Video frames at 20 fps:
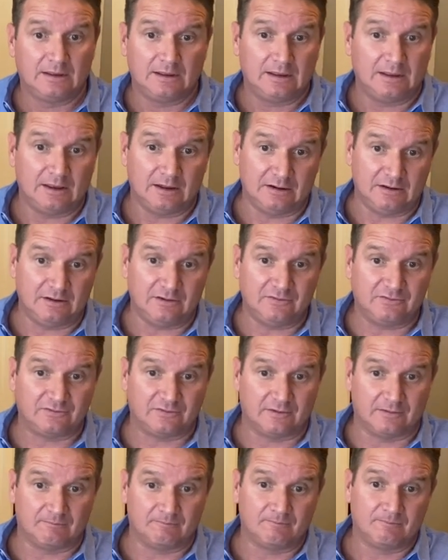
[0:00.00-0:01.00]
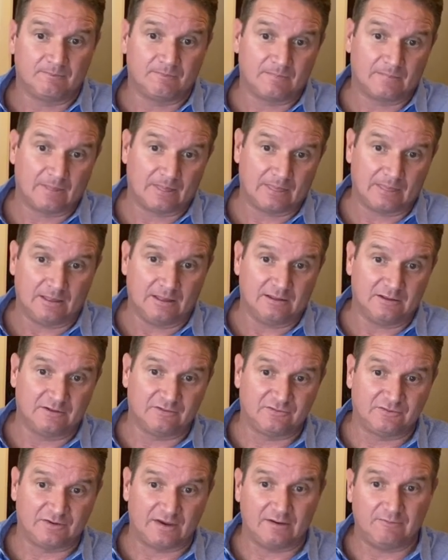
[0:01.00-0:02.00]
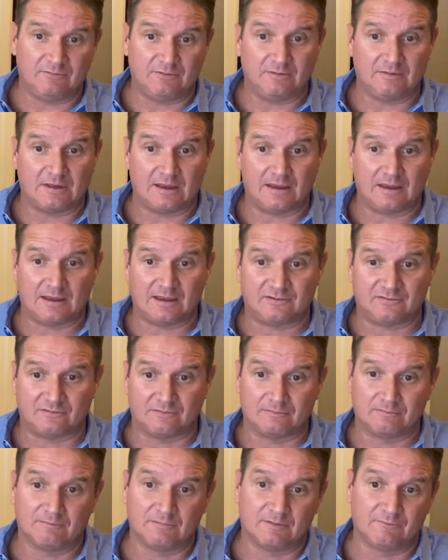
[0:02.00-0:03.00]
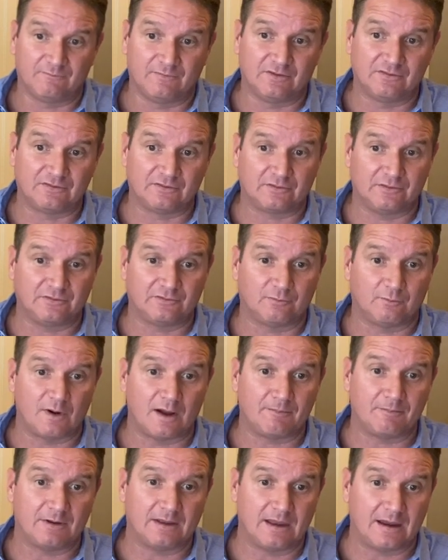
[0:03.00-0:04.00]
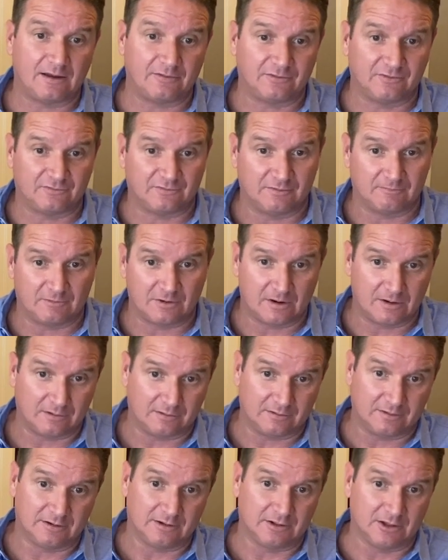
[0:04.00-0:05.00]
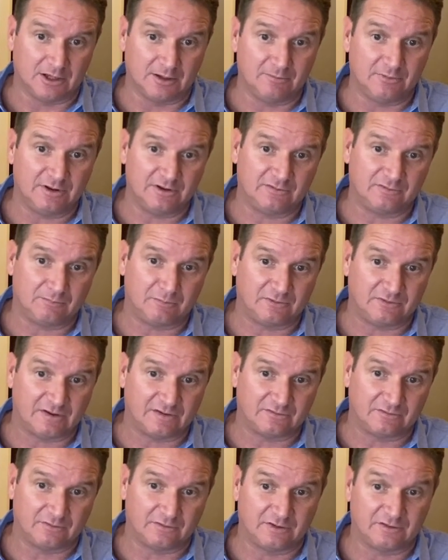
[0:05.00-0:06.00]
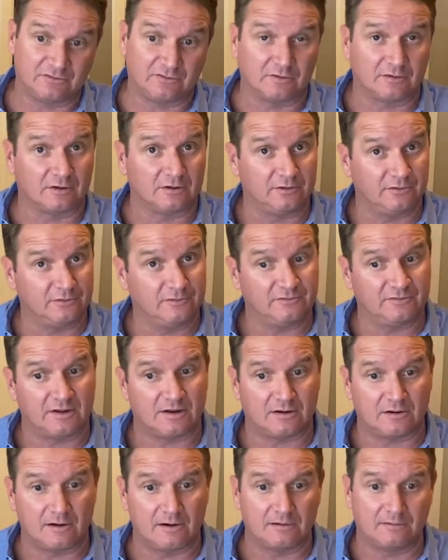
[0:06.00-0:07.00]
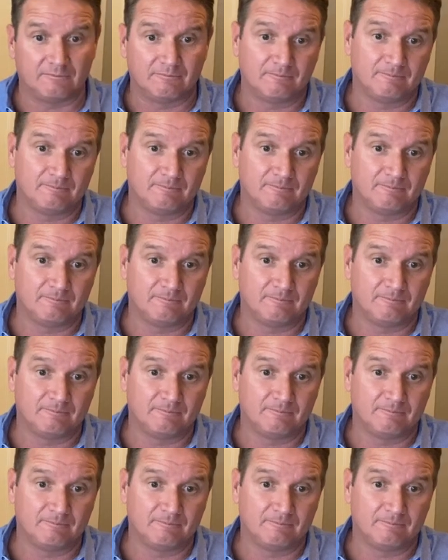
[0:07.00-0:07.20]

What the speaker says: An eSIM can save you the hassle of physically swapping out the SIM card and eliminates the potential that you're going to lose that card.